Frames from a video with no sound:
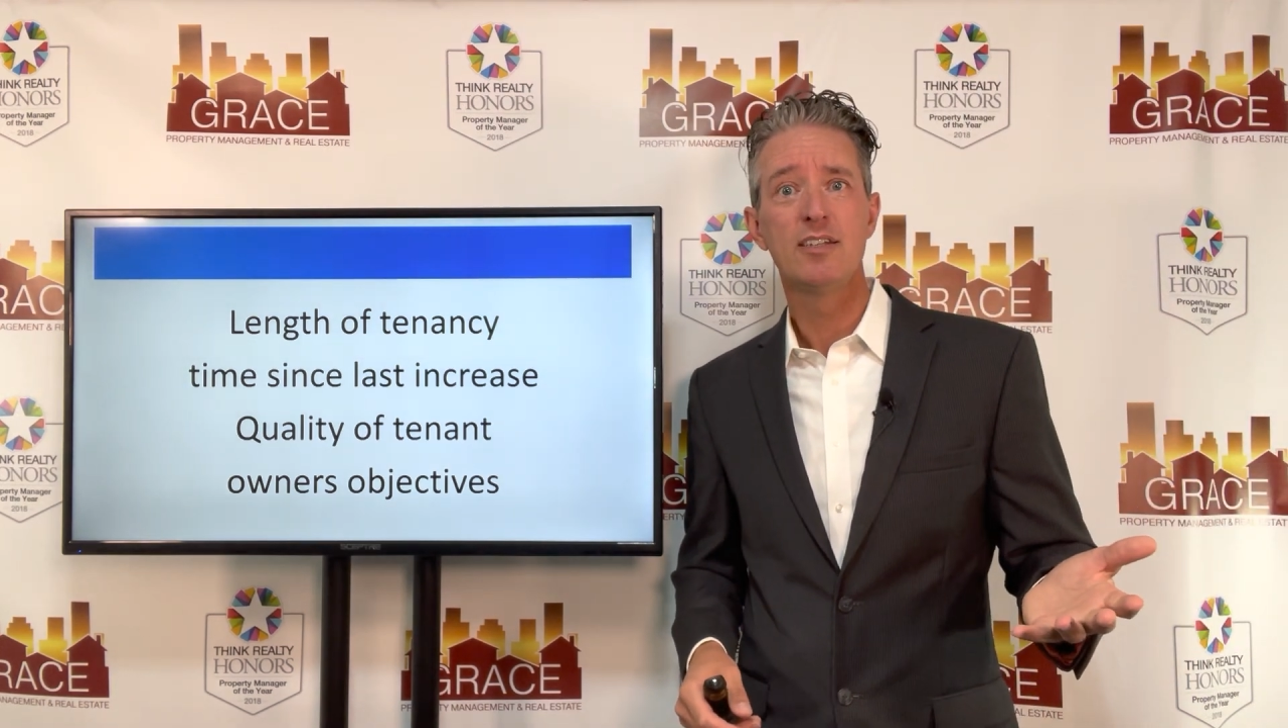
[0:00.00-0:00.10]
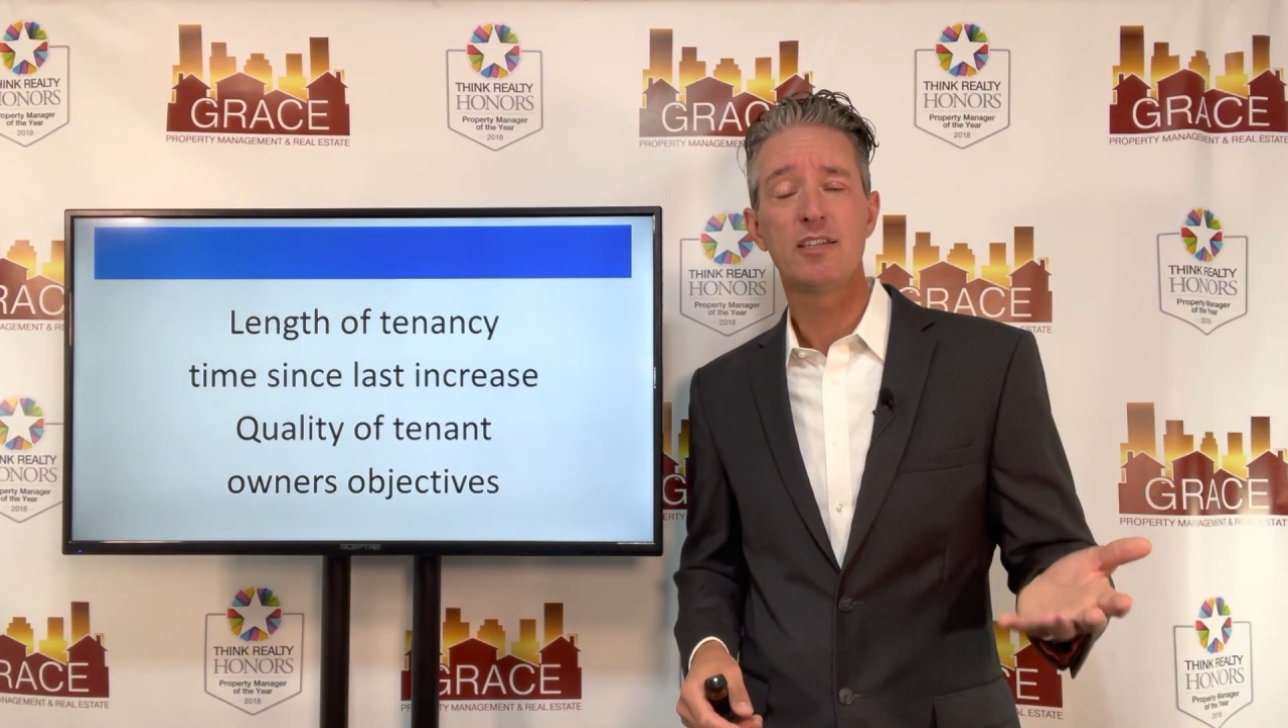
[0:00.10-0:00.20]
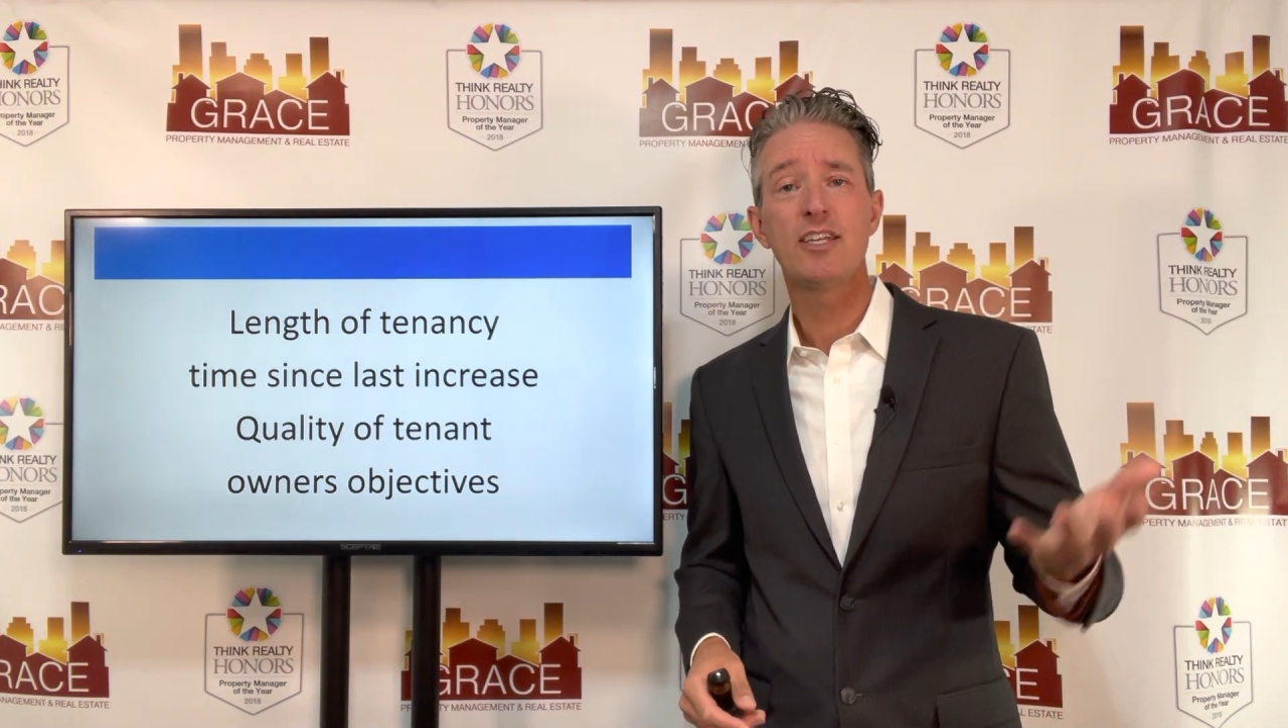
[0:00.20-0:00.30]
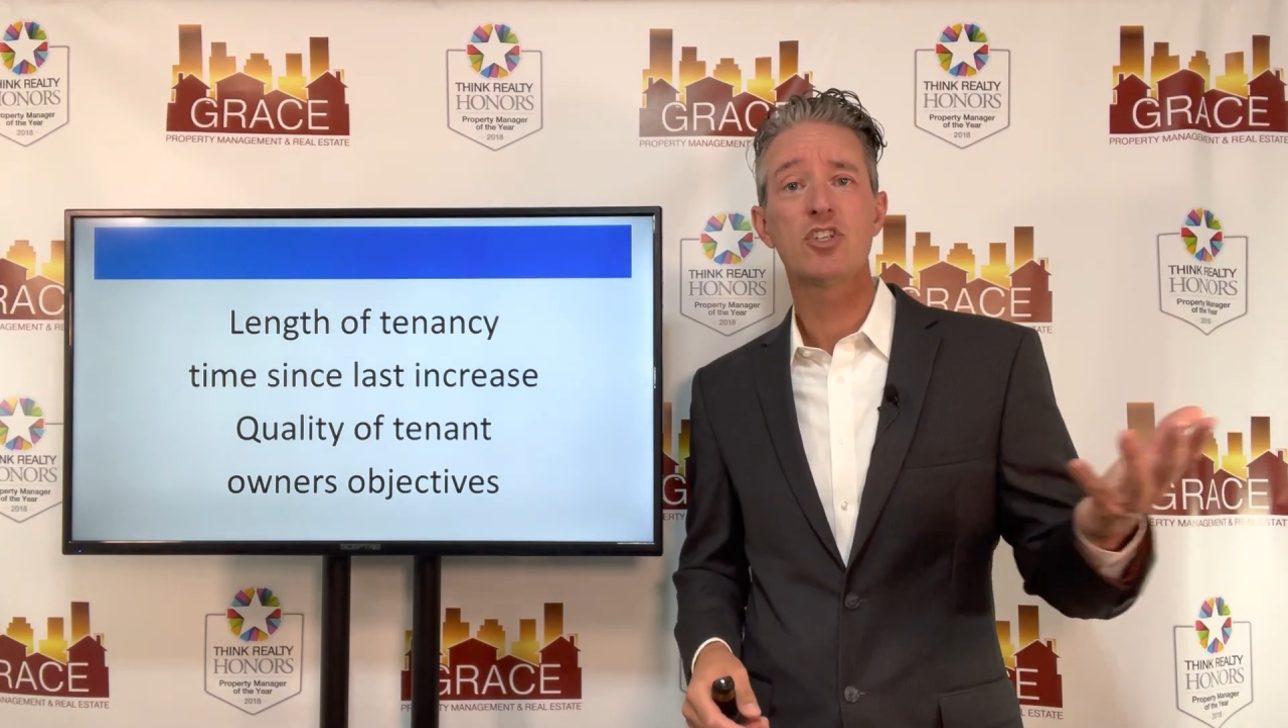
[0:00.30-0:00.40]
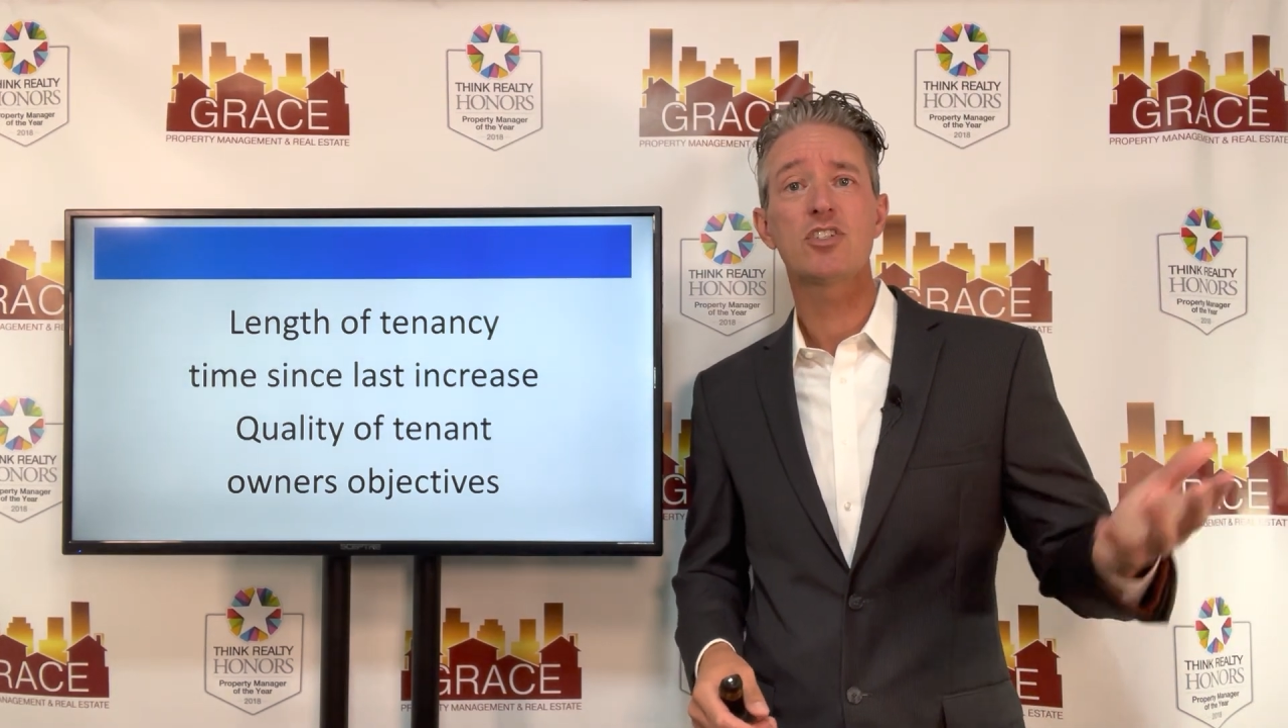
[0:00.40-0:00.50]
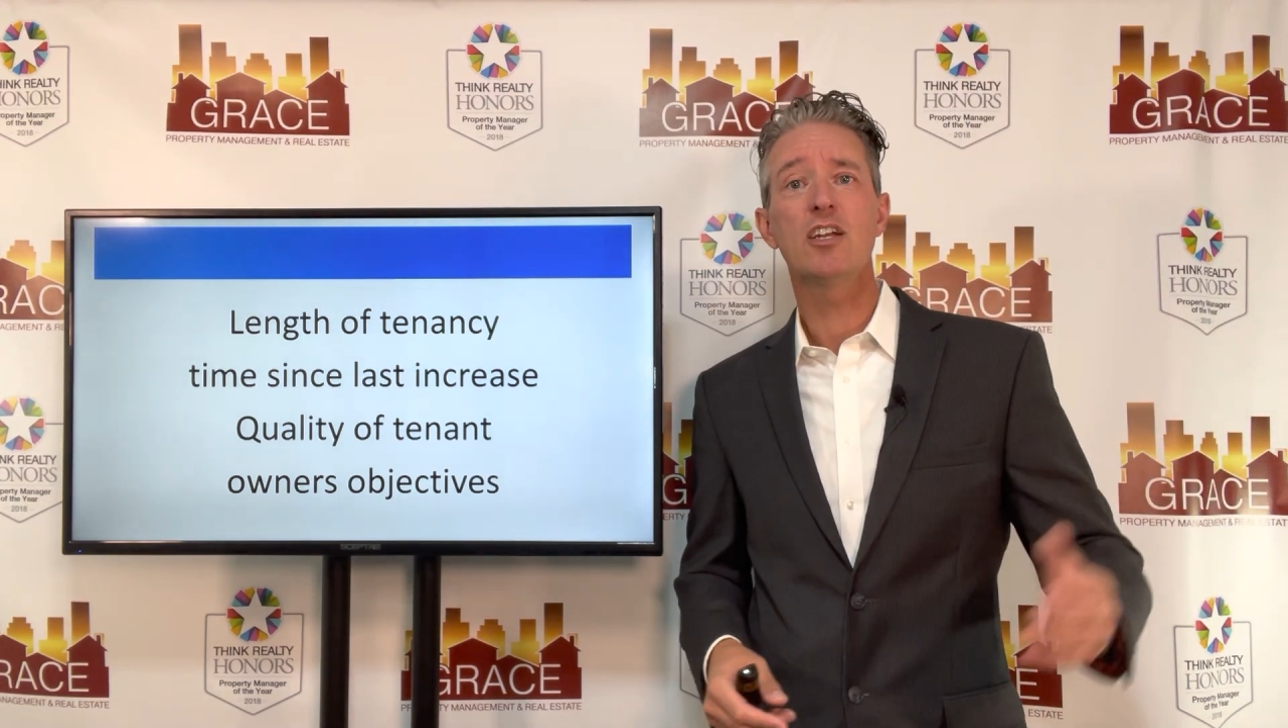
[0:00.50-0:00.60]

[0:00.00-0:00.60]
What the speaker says: Did they just